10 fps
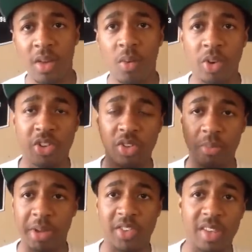Wish you
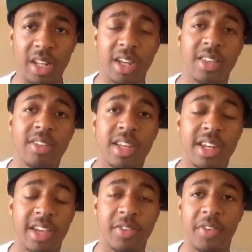best of luck to your
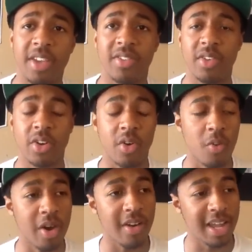next phase of your
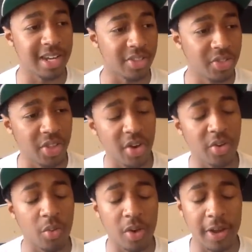career. And the
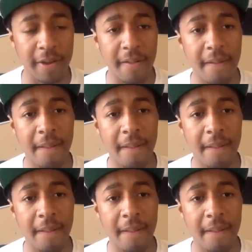third one,